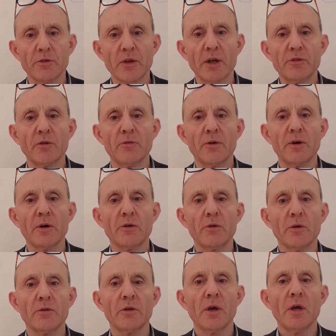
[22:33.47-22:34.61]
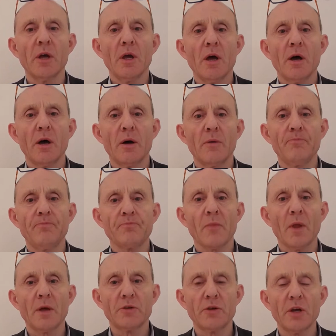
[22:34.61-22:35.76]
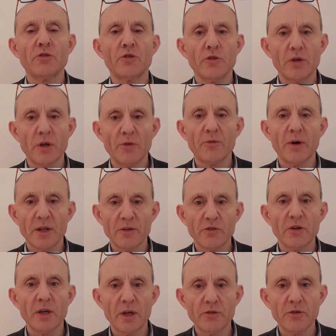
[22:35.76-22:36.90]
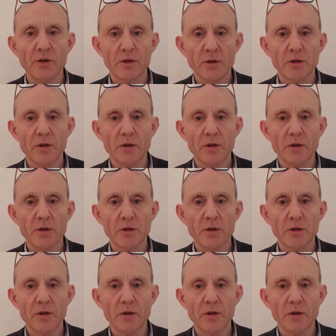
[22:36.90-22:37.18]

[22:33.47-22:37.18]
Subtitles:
that's referred to as tissue differentiation.